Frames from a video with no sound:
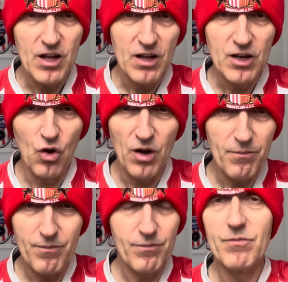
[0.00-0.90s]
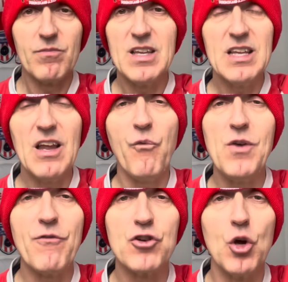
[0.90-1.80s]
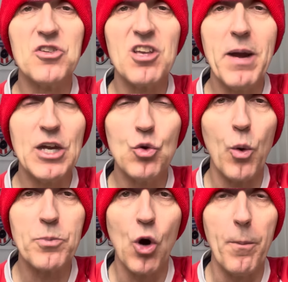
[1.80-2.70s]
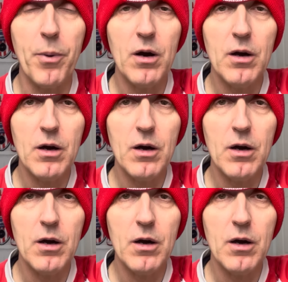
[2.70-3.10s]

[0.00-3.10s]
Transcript: You know, if you have to, Semedo up top.